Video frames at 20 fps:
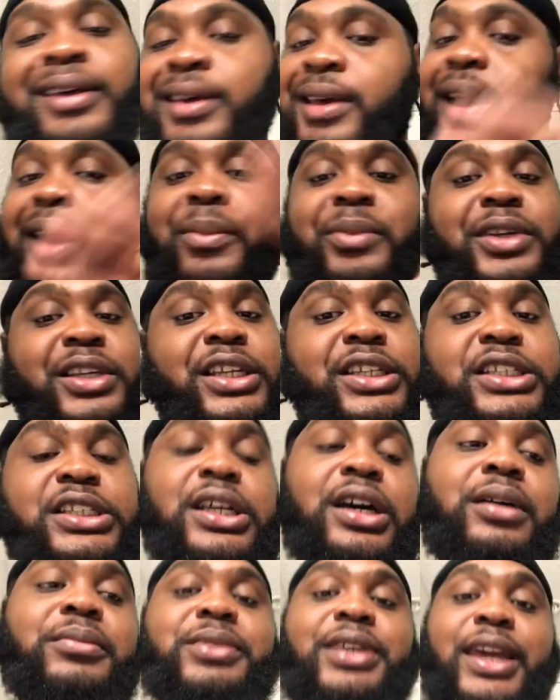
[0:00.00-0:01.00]
I'm gonna get you
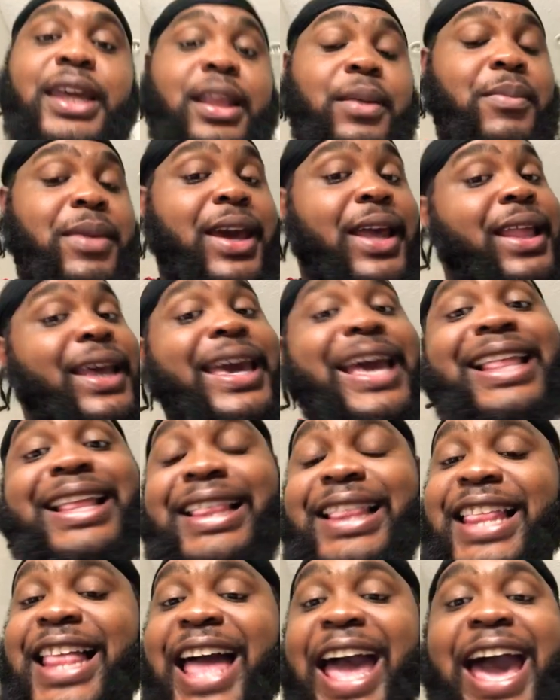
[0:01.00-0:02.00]
updated, man. I got a
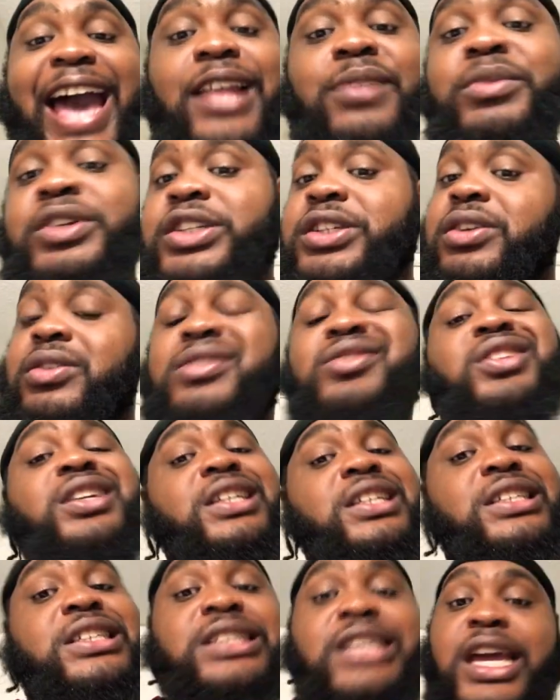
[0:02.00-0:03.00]
lot of material. You need
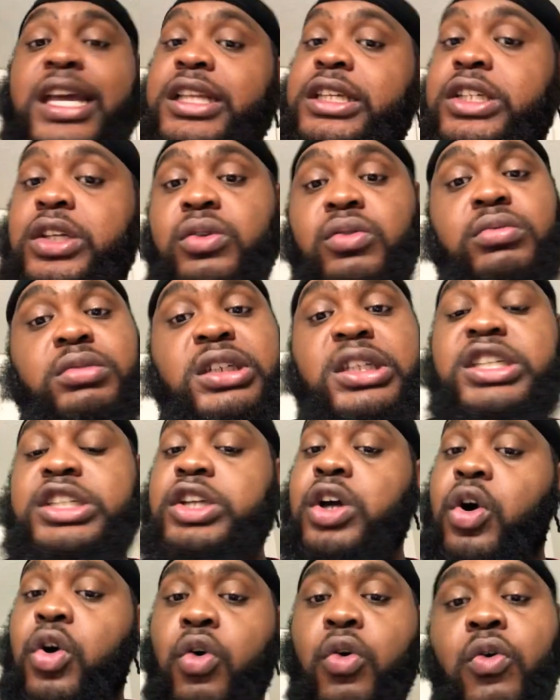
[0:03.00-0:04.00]
to stay tuned to this
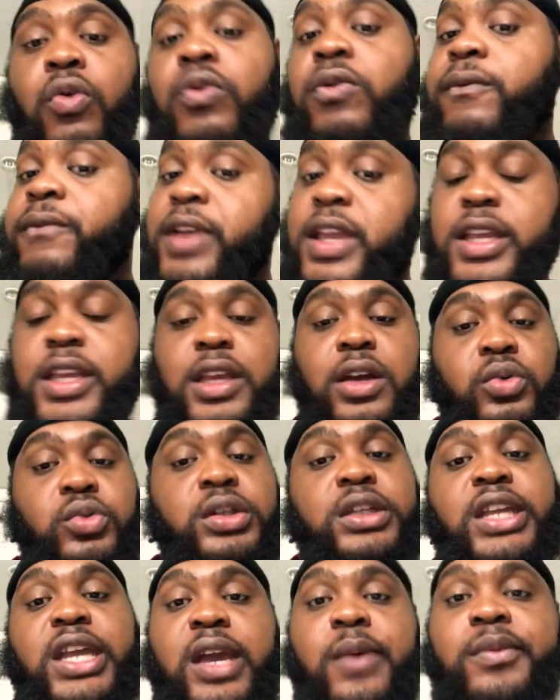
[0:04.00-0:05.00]
whole video. You
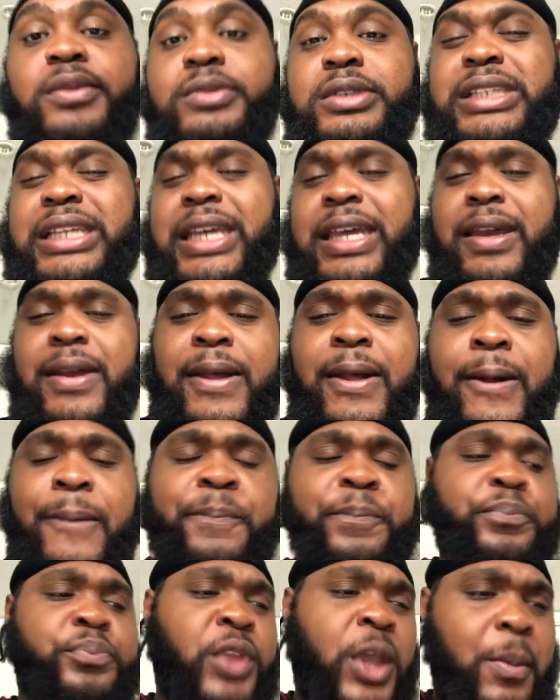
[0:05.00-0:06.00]
dig what I'm saying?
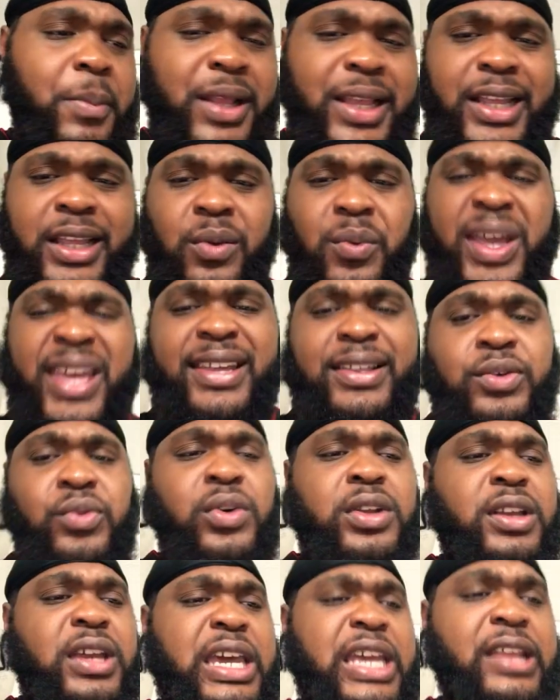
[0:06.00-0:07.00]
But anyway,
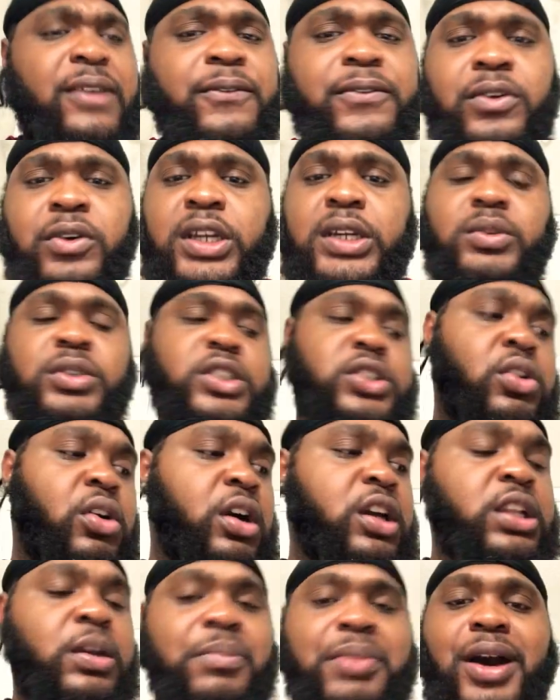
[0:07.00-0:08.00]
during the interview, he was
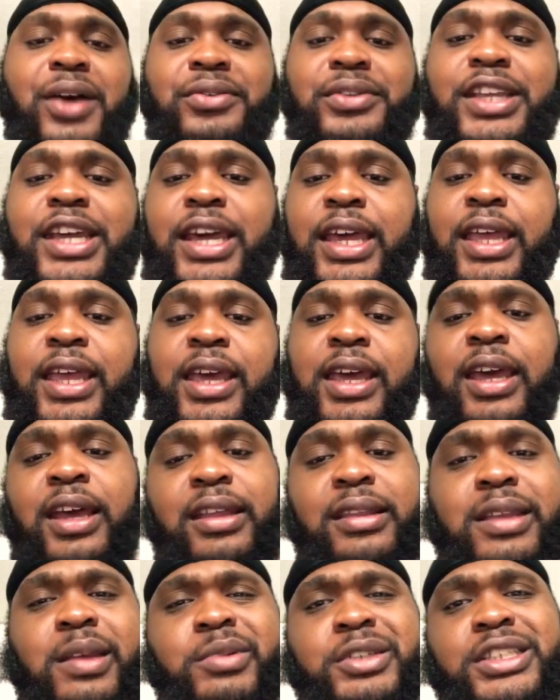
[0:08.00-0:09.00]
talking about that
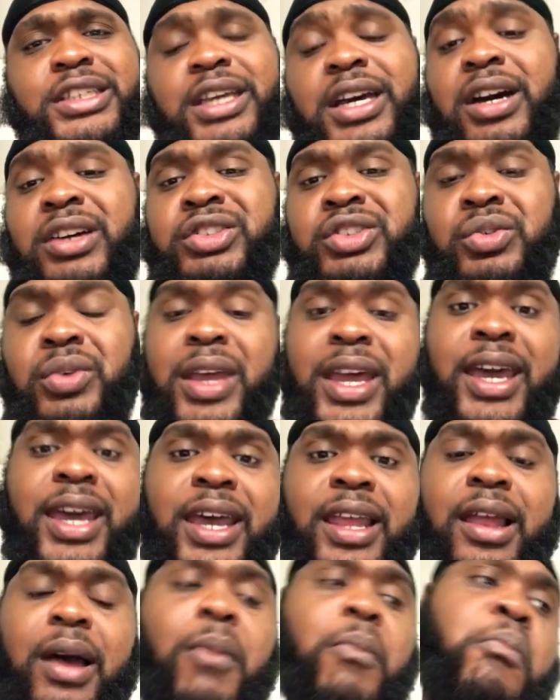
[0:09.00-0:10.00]
Nipsey Hussle had
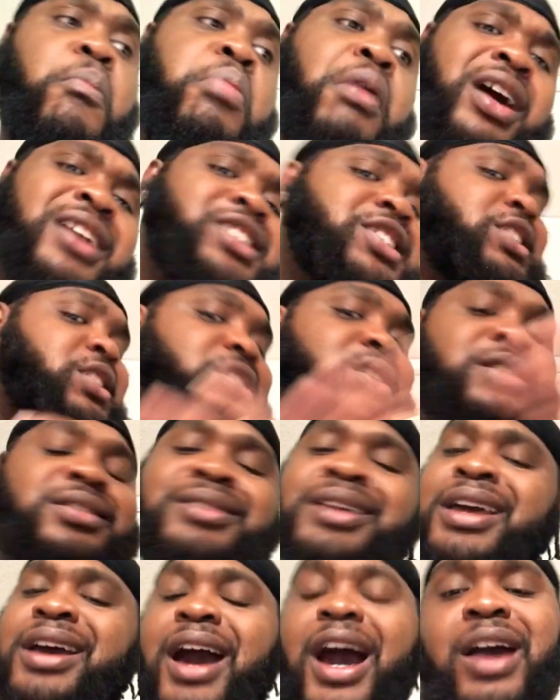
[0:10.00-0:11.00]
a bunch of
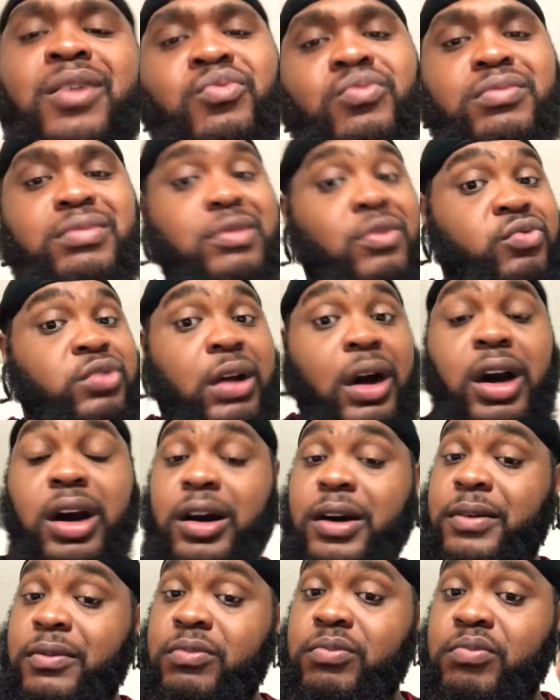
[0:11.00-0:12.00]
um,
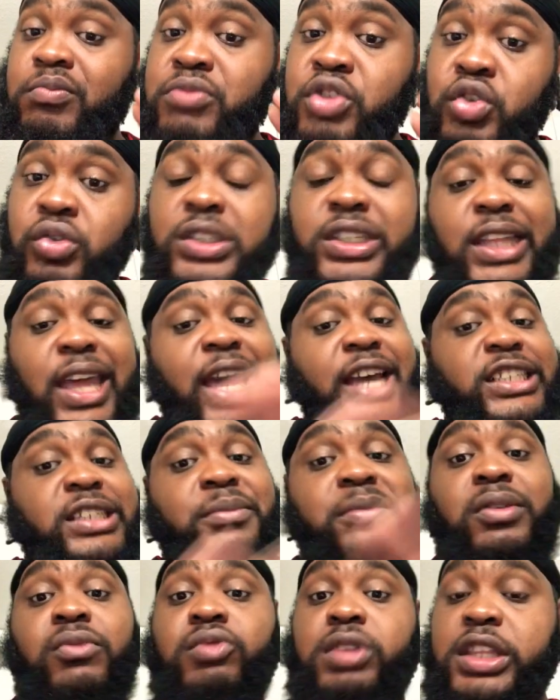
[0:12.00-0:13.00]
uh, music that hasn't
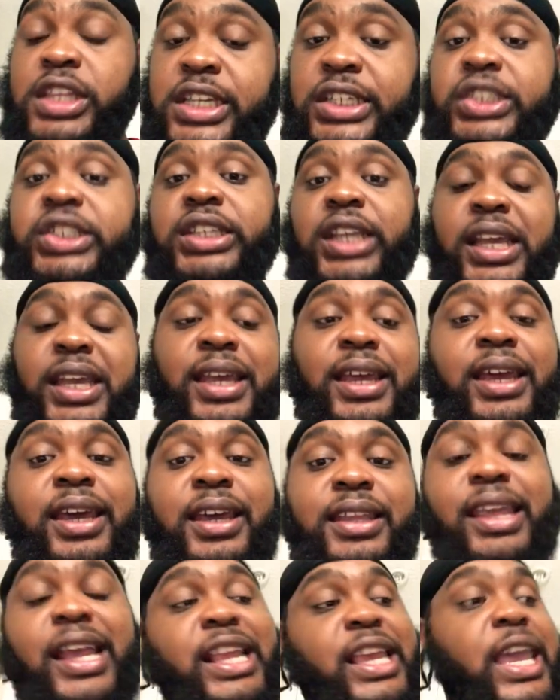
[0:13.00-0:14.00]
been released yet
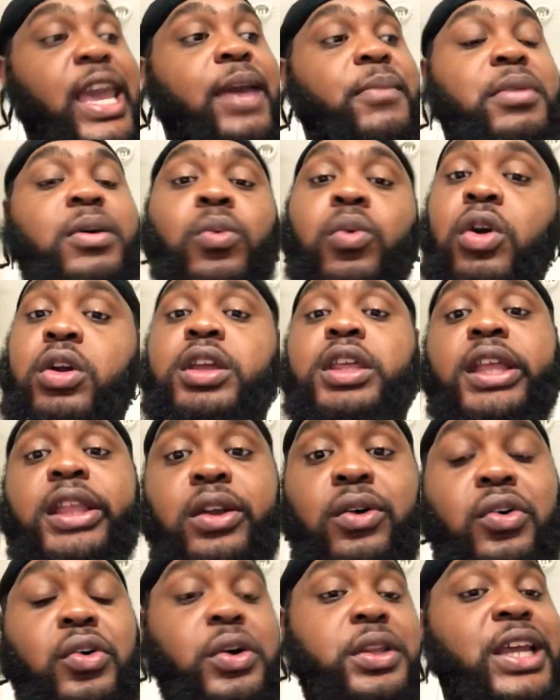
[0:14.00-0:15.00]
that he had been working
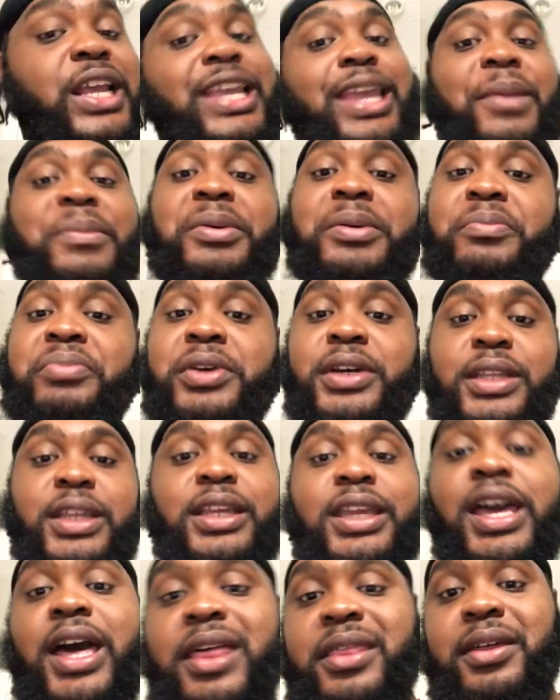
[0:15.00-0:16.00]
on, that he had been putting
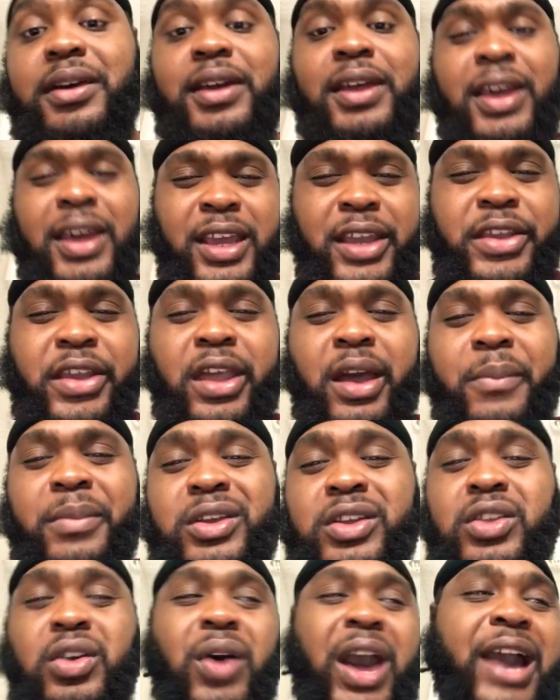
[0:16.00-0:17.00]
together. You know, I mean, you
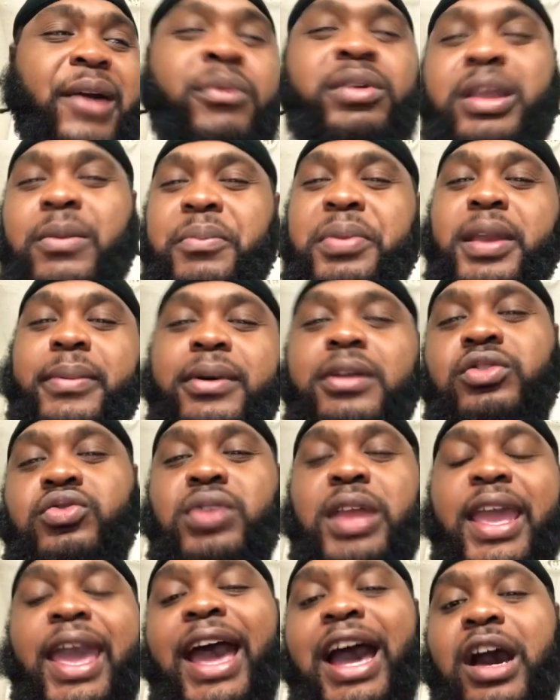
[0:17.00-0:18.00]
know how when people do
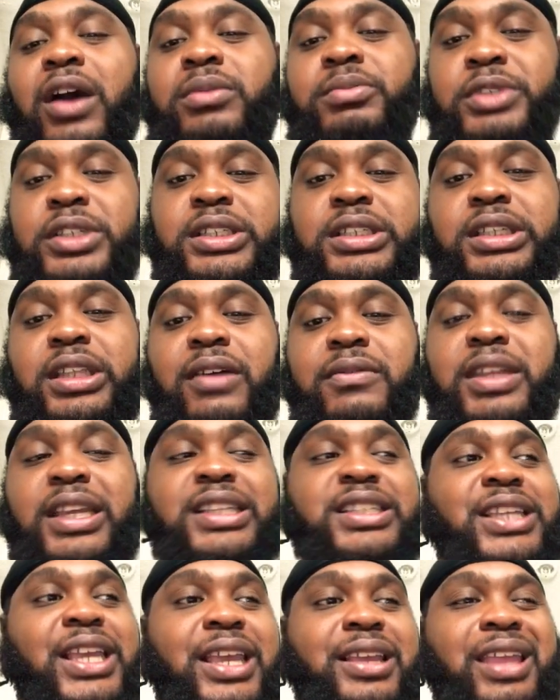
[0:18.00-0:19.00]
their albums and stuff, they
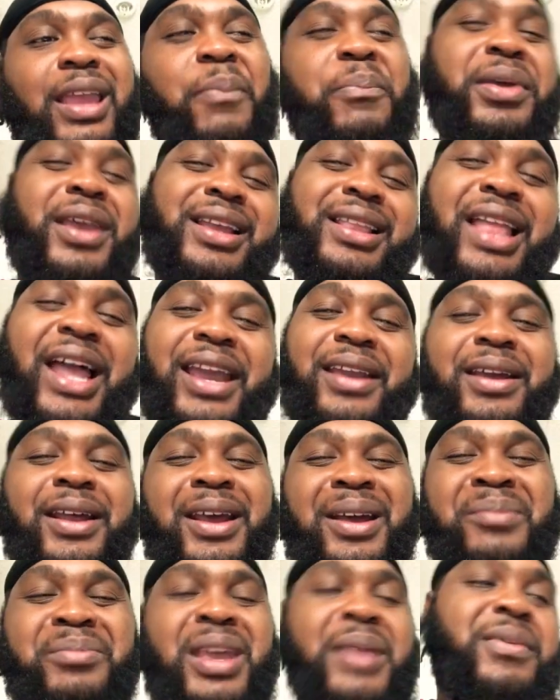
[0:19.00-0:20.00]
take, they pick like
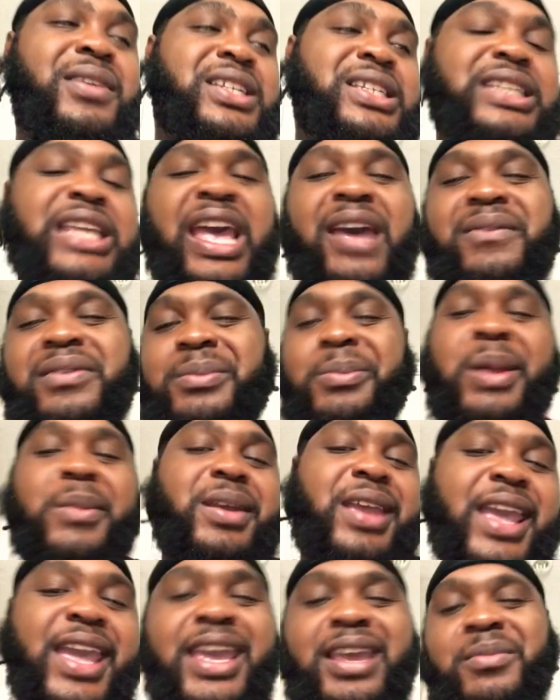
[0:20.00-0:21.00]
maybe seven, maybe
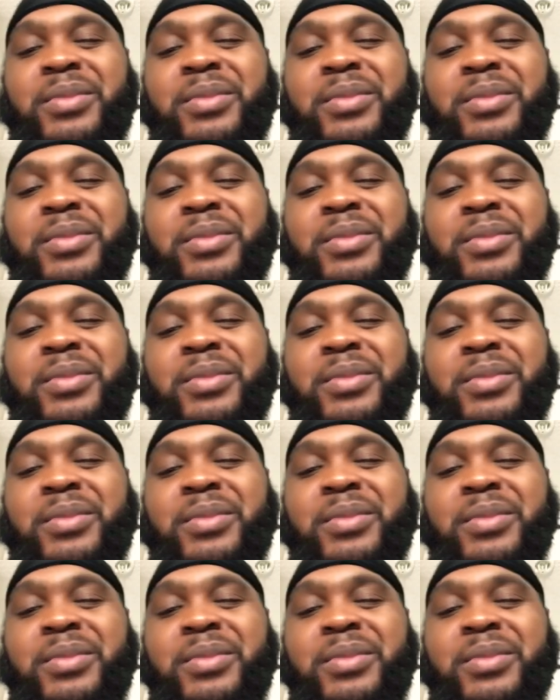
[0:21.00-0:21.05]
eight,